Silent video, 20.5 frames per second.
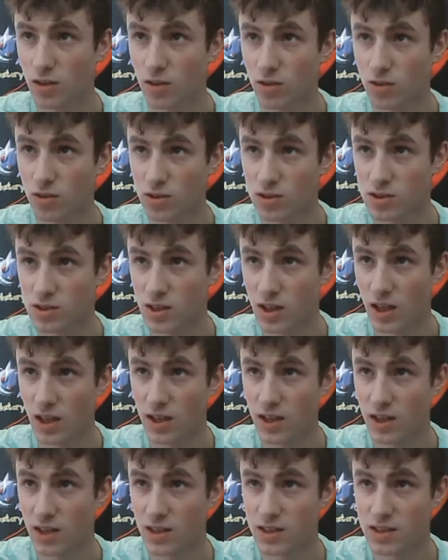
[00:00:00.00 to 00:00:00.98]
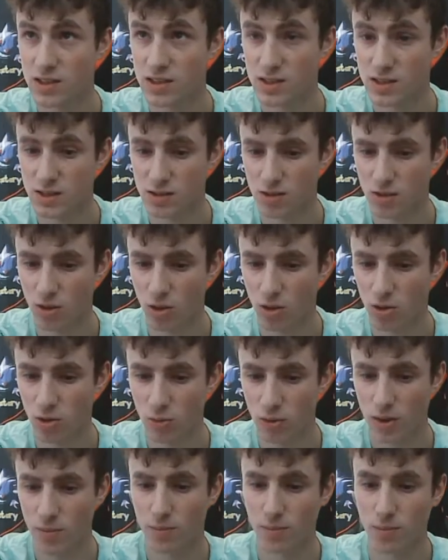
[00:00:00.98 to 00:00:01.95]
looks like it's all the
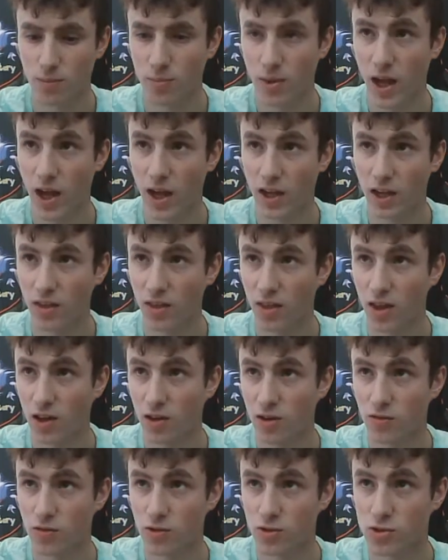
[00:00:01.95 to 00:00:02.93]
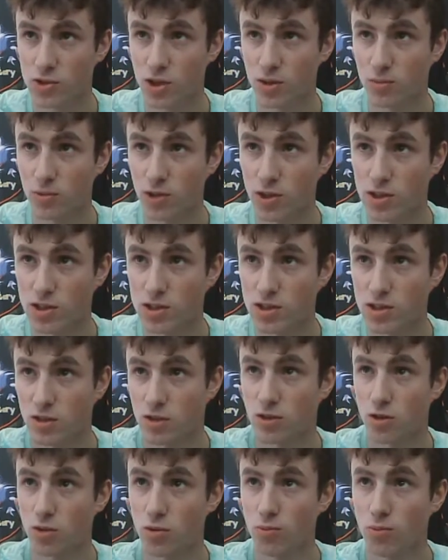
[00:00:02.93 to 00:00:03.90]
way back there for some reason.
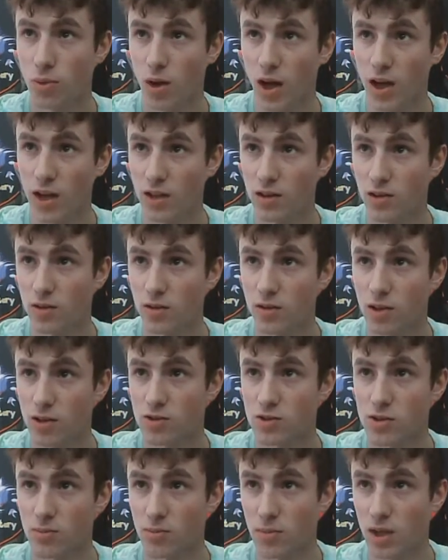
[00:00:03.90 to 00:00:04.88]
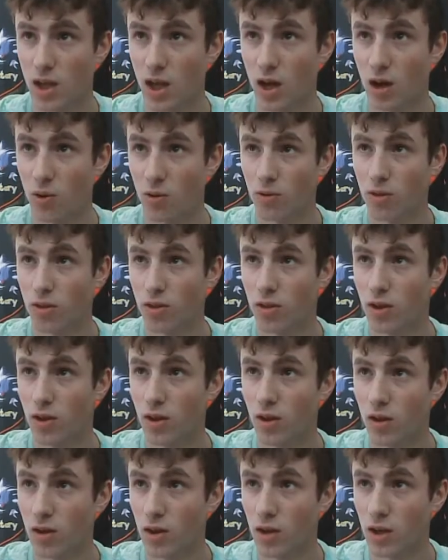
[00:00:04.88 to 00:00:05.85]
Dupiter, there's a Meowth.
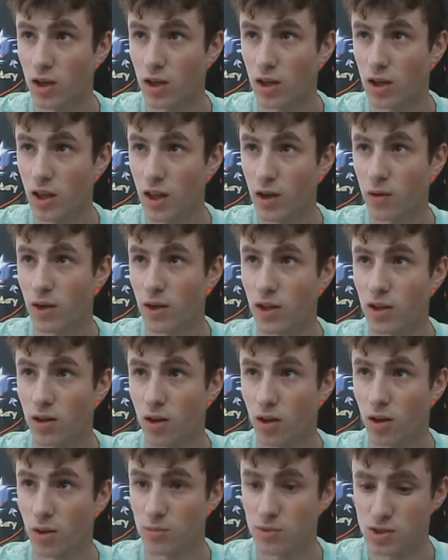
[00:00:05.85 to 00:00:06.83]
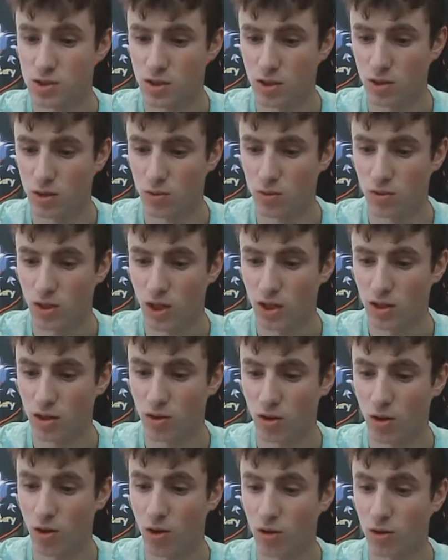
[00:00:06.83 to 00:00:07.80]
Galarian Obstagoon and
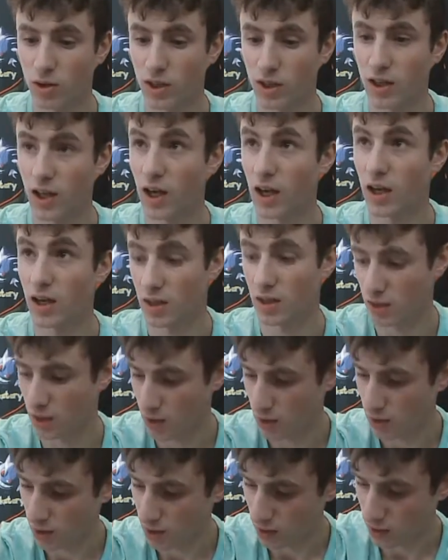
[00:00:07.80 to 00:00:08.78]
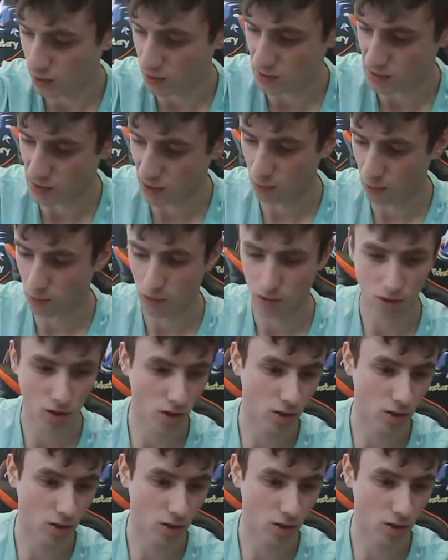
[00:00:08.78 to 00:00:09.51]
an Arcanine is our